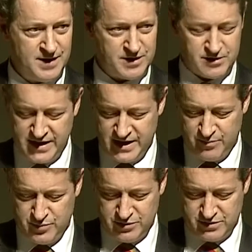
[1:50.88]

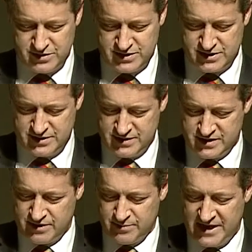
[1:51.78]
Craig Brooks,
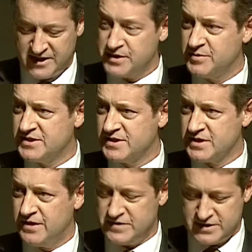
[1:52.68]
General Manager Business
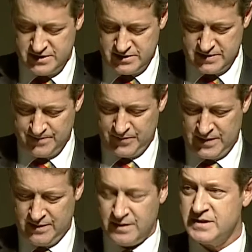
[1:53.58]
Services.
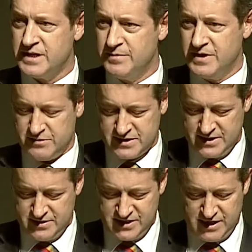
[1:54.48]
Tim
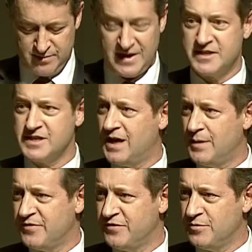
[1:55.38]
Nielsen, General Manager High
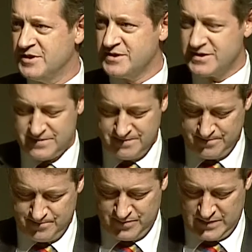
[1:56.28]
Performance.
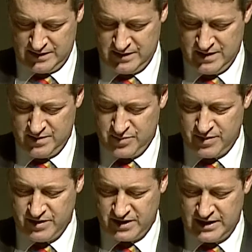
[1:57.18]

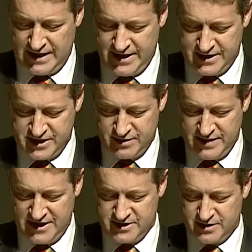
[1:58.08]
Bronwyn Clyde, General
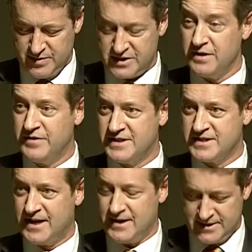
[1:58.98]
Manager Commercial Events
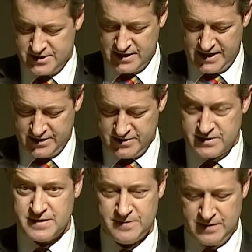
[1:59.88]
and Adelaide
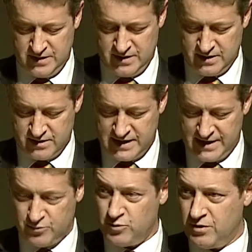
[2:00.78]
Strikers.
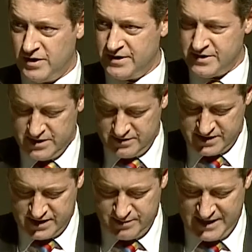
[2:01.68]
Grant Warland,
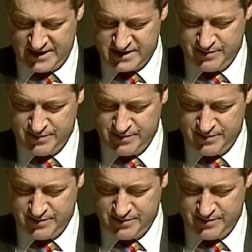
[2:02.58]
General Manager